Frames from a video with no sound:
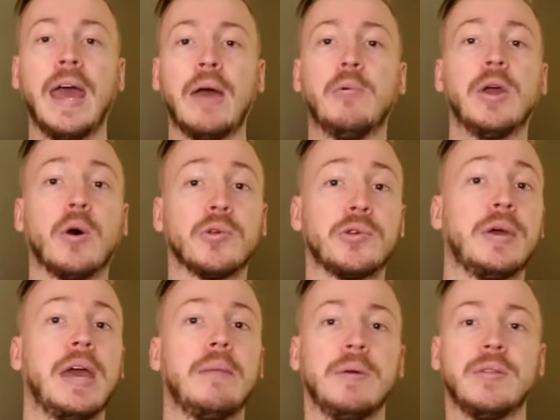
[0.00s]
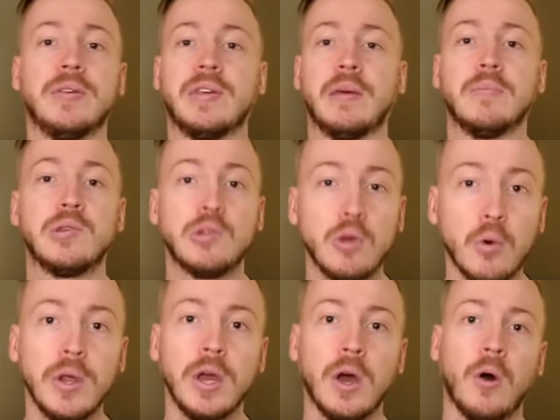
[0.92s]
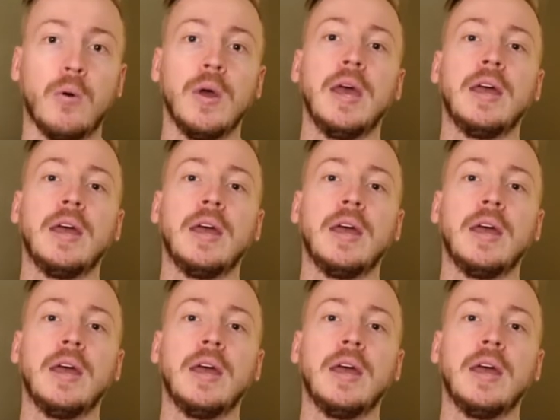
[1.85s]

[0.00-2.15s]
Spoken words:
and we also can't be in the same studio.